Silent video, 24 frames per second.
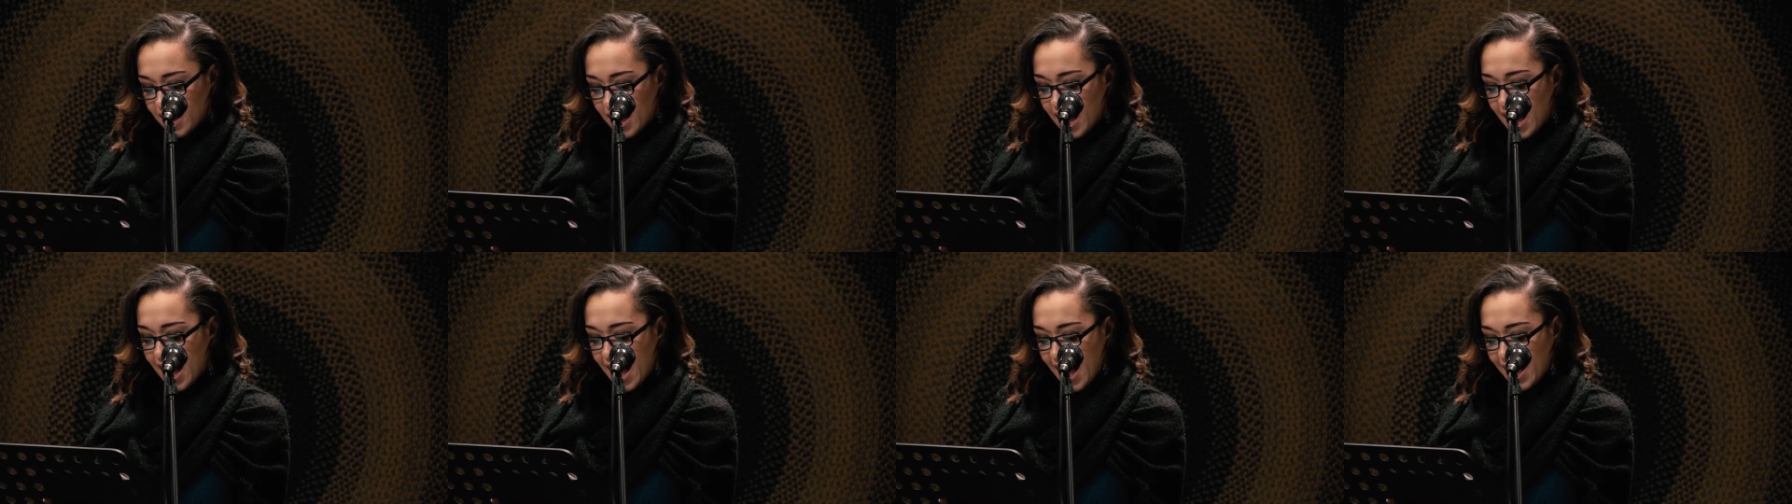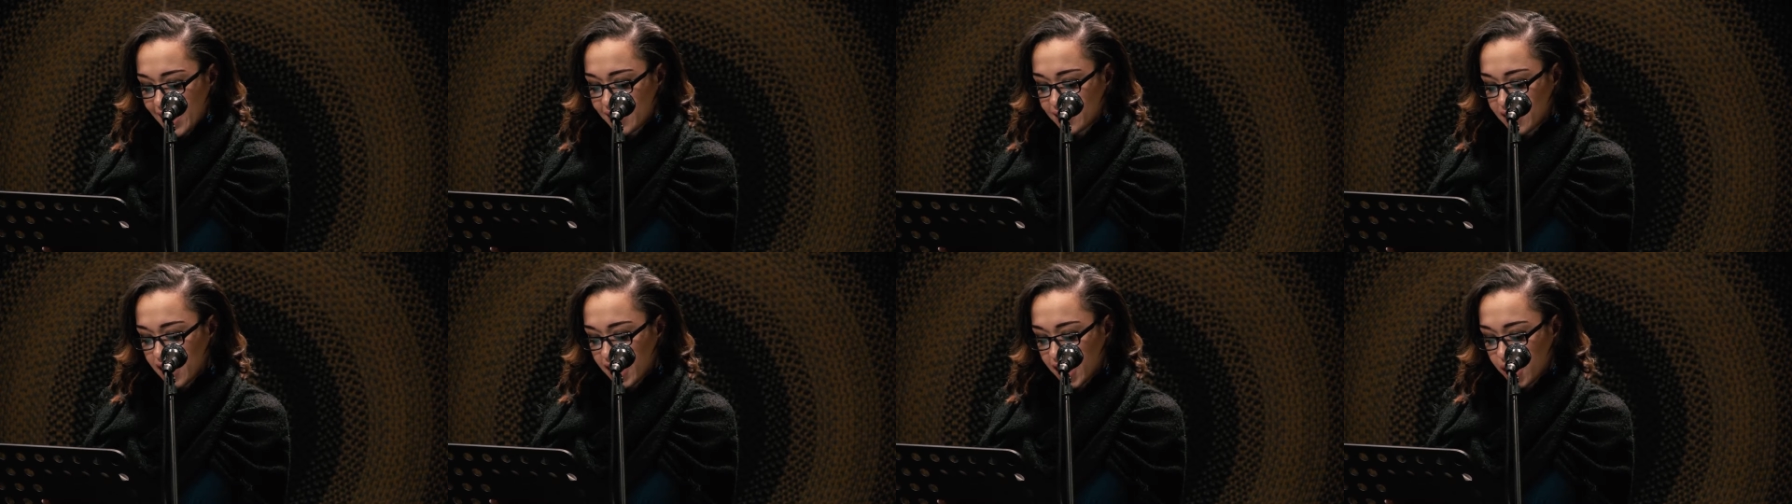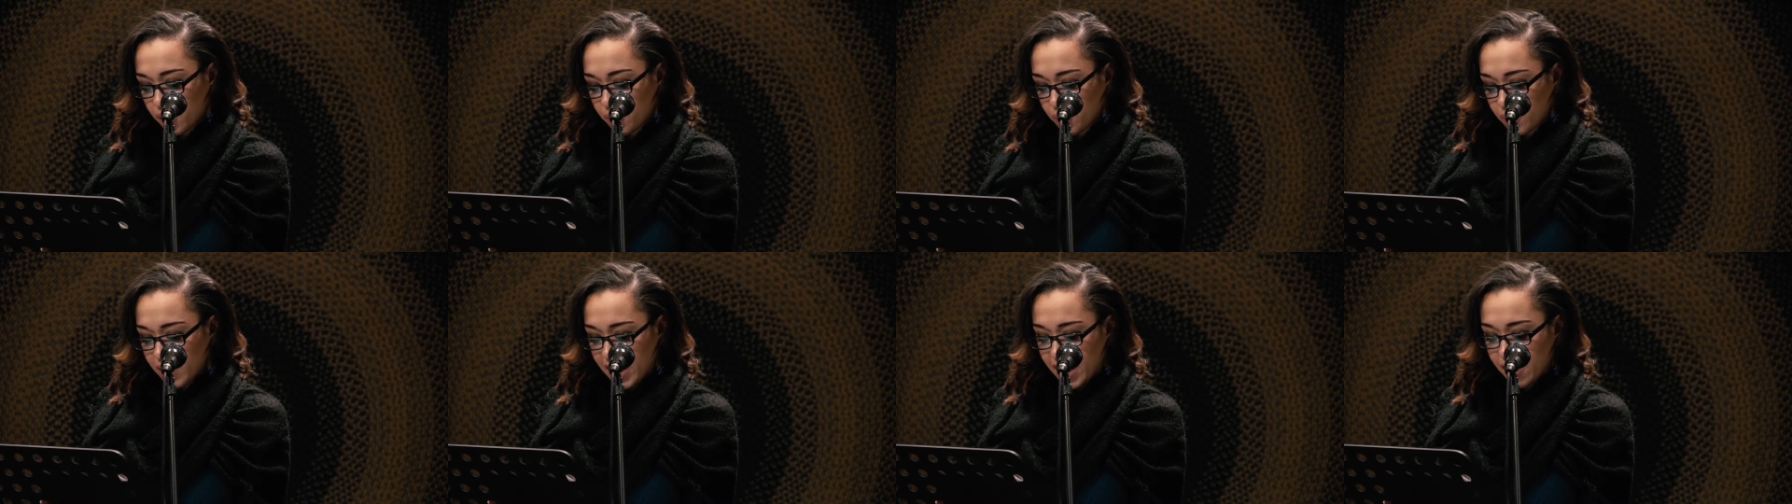hag
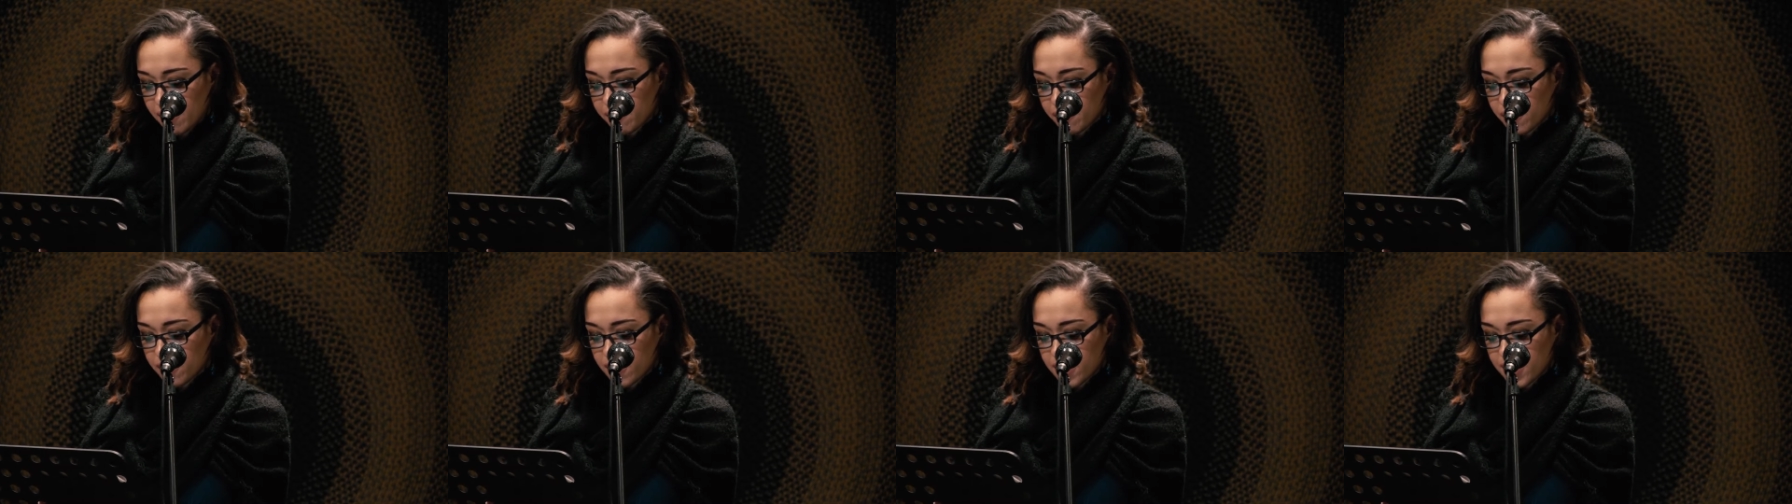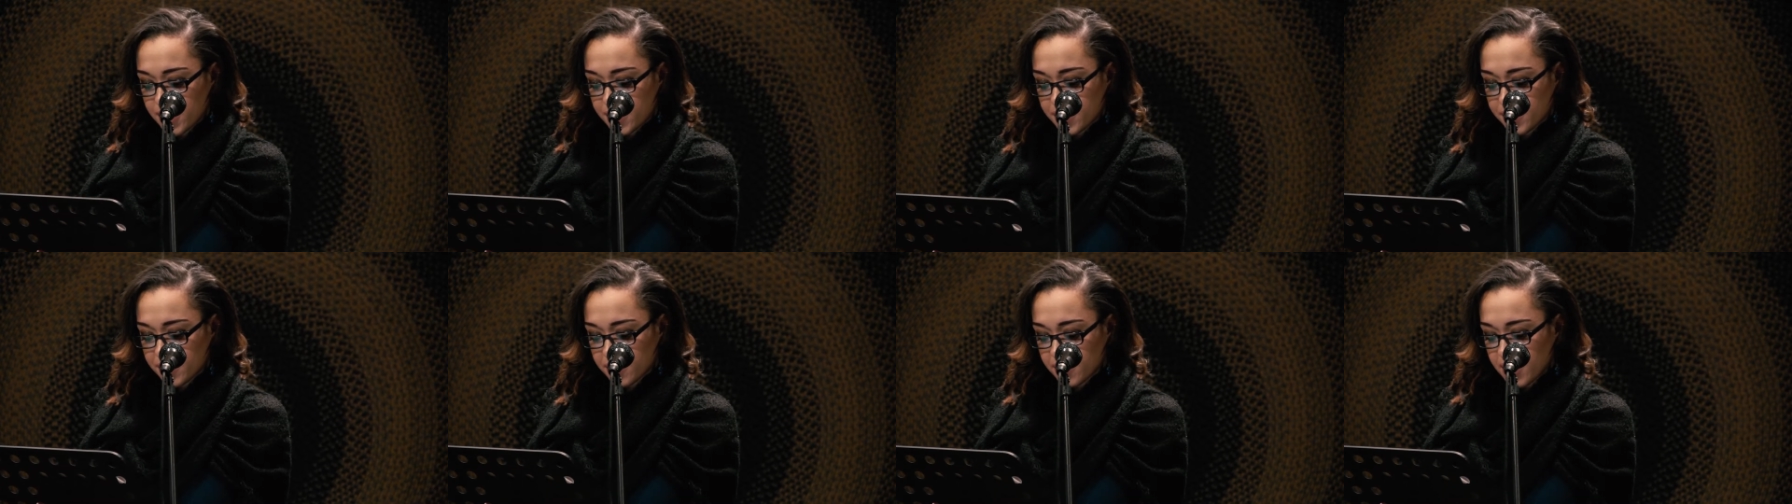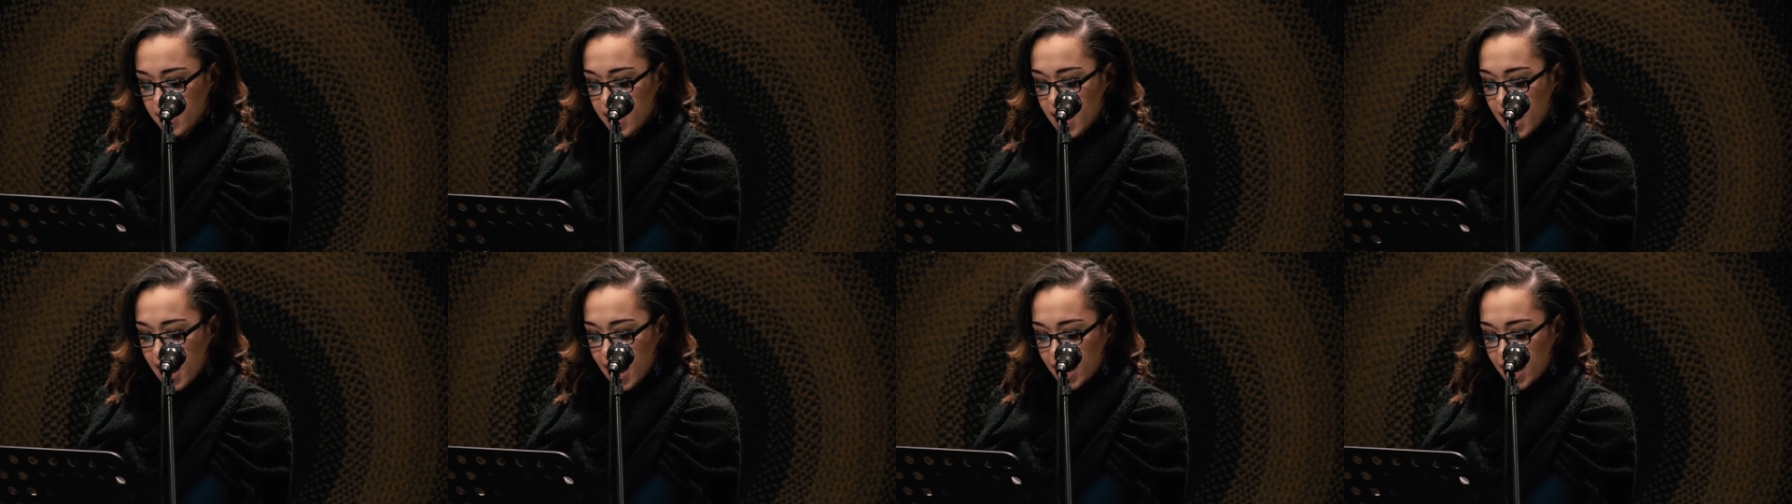like way of hers